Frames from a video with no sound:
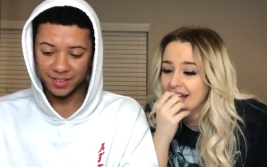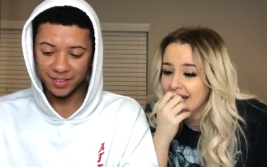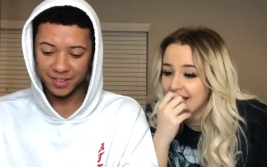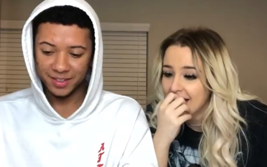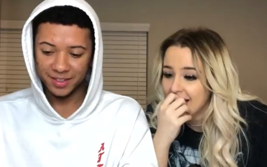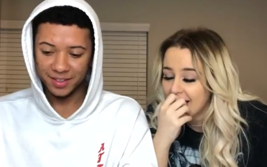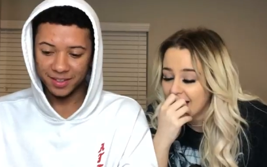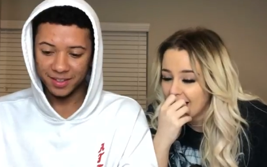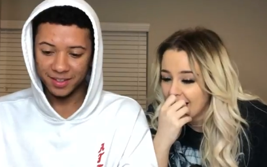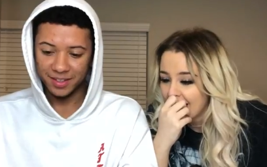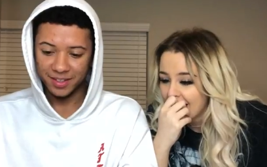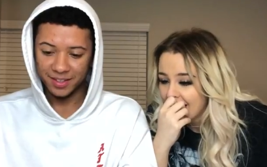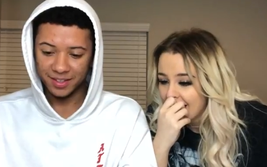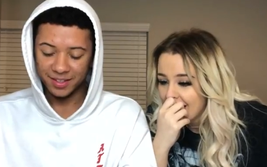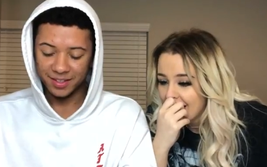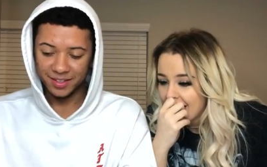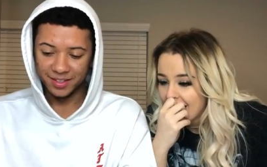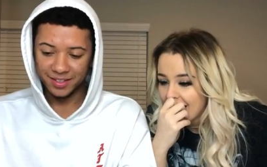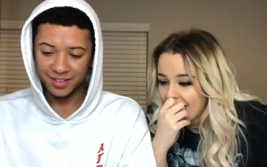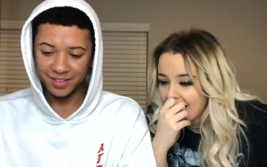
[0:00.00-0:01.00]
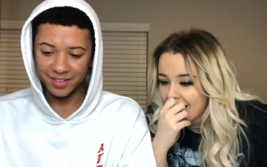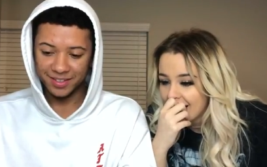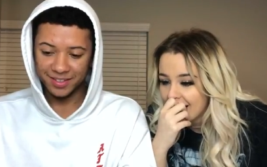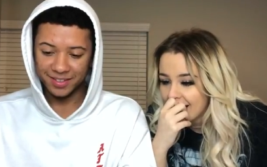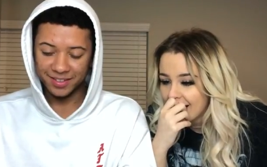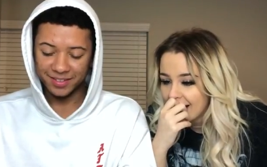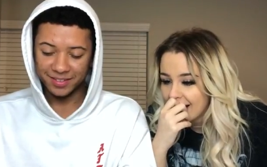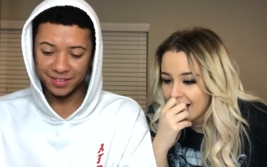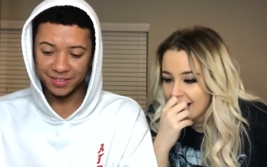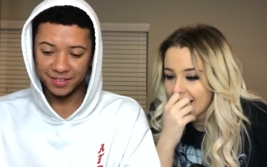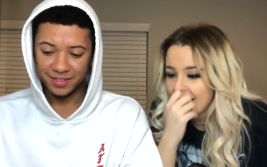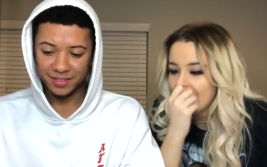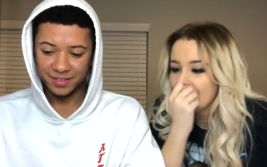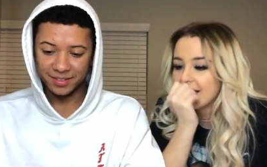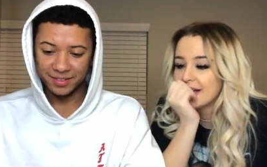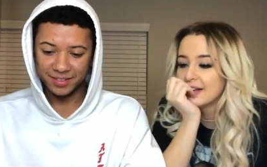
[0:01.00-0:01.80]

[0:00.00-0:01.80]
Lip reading: (silence)